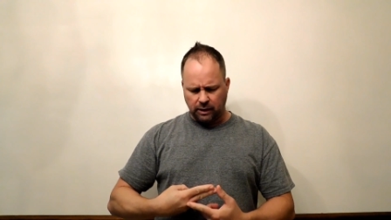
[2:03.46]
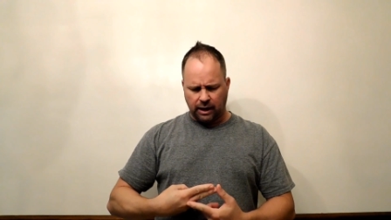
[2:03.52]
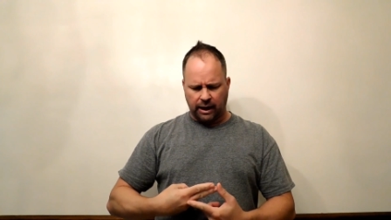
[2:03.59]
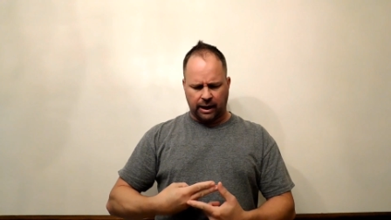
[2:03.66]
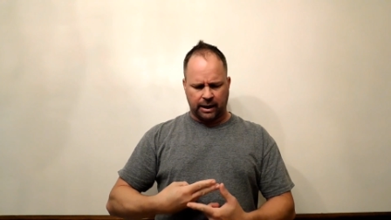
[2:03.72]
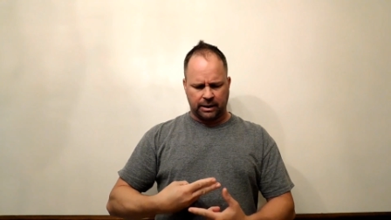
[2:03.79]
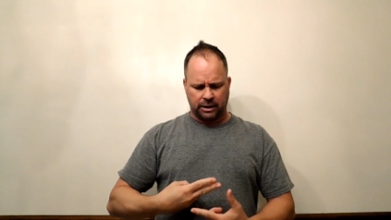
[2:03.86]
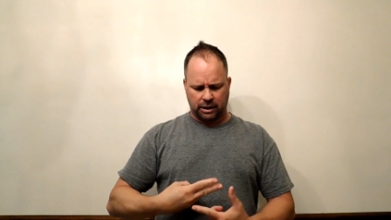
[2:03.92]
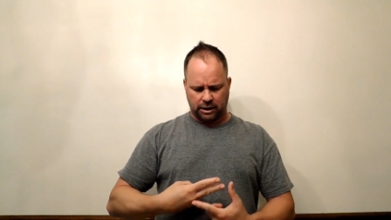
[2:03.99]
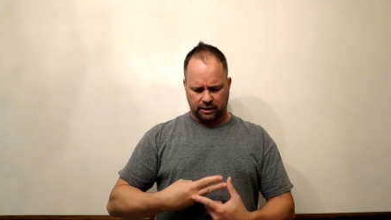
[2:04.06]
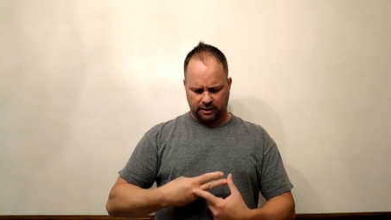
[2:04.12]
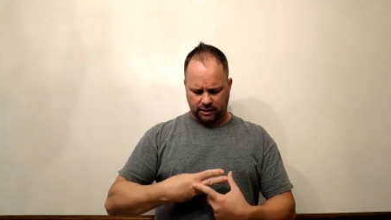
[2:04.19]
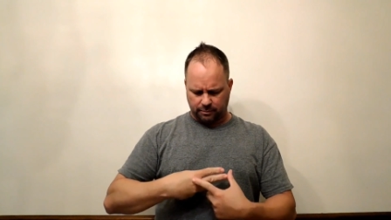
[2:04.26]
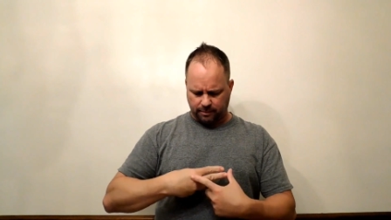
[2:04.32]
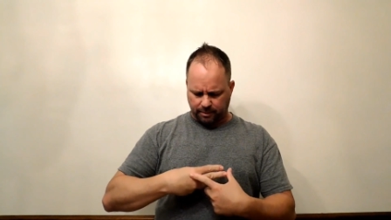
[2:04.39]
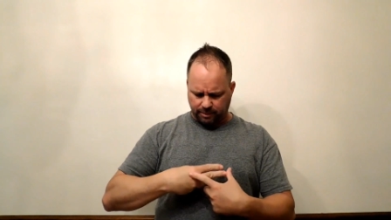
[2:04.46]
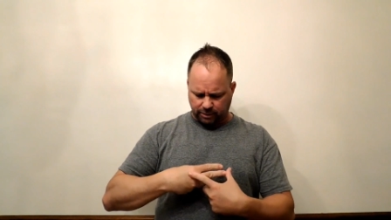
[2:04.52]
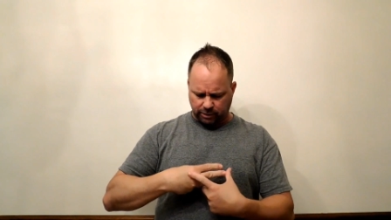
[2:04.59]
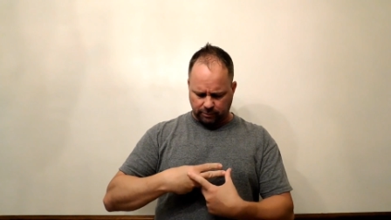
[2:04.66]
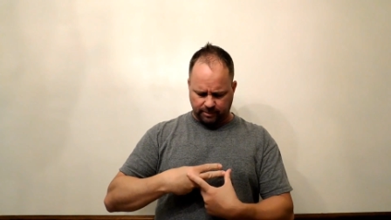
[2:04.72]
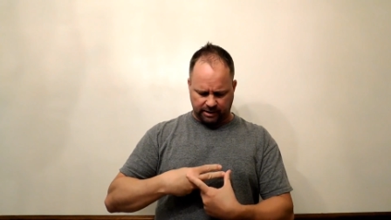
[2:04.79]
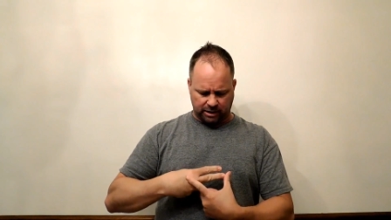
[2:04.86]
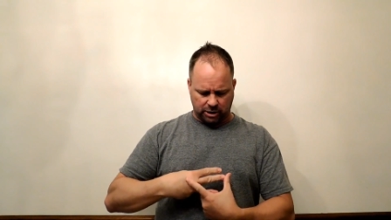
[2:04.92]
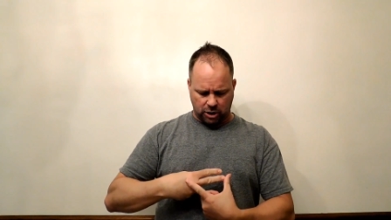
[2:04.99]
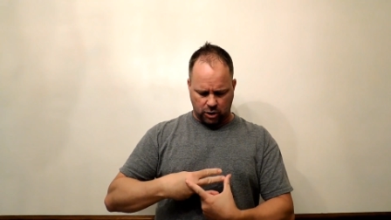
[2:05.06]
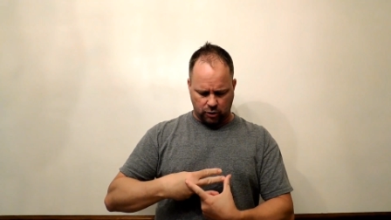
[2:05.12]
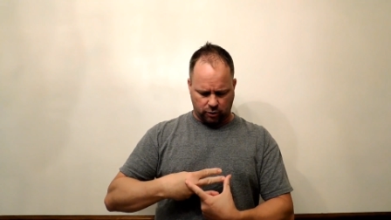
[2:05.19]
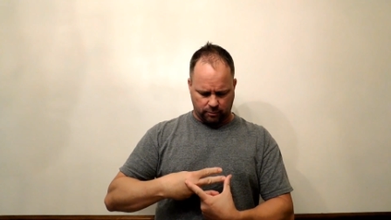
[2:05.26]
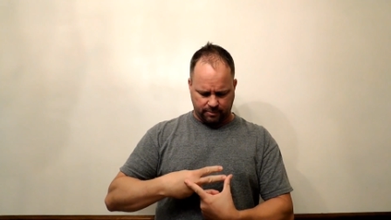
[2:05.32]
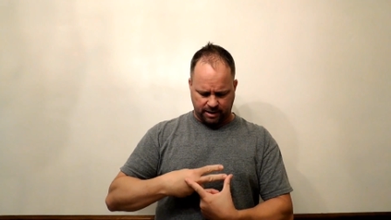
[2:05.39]
and uh, maybe a little bit
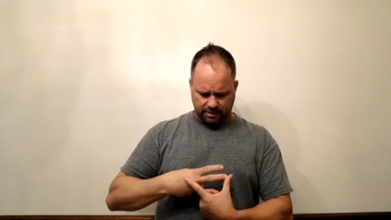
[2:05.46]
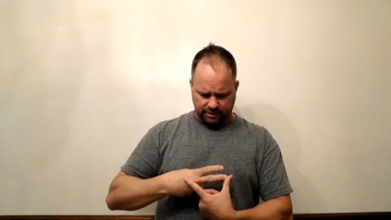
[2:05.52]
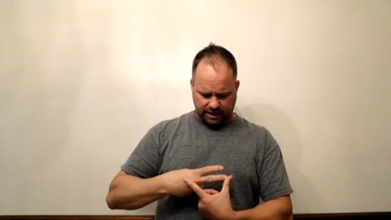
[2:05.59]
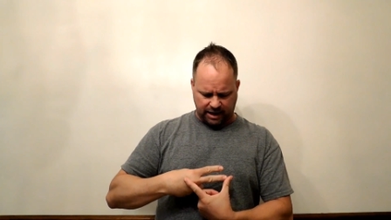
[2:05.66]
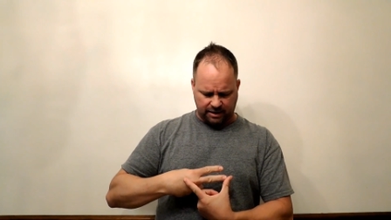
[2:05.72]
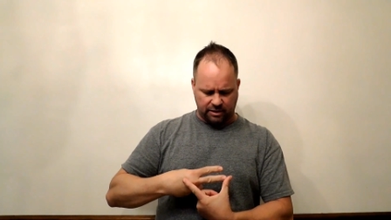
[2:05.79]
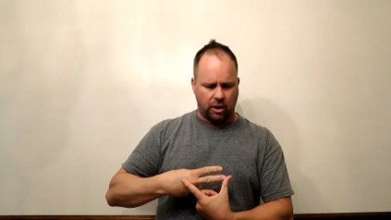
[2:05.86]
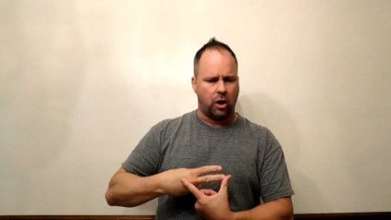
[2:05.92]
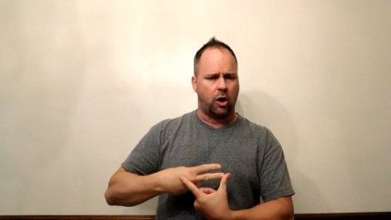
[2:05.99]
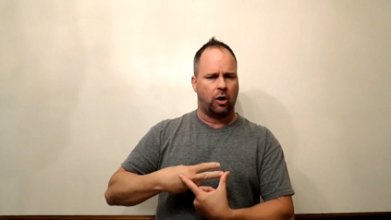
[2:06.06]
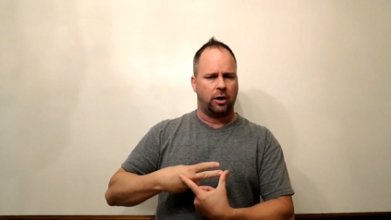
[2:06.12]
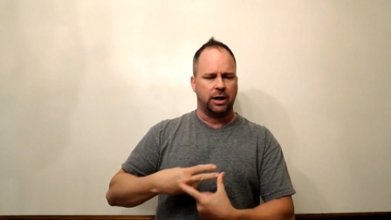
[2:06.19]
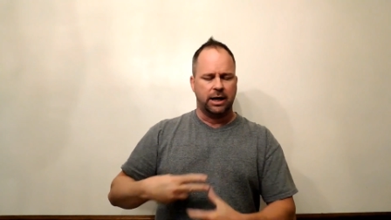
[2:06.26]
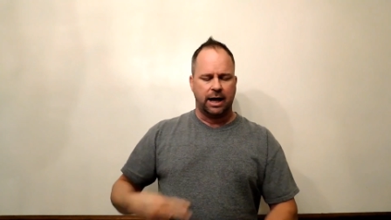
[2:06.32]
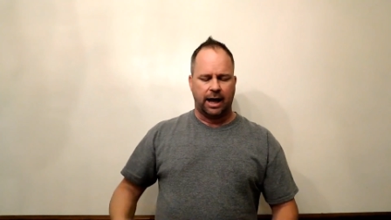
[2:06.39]
longer, about yay long.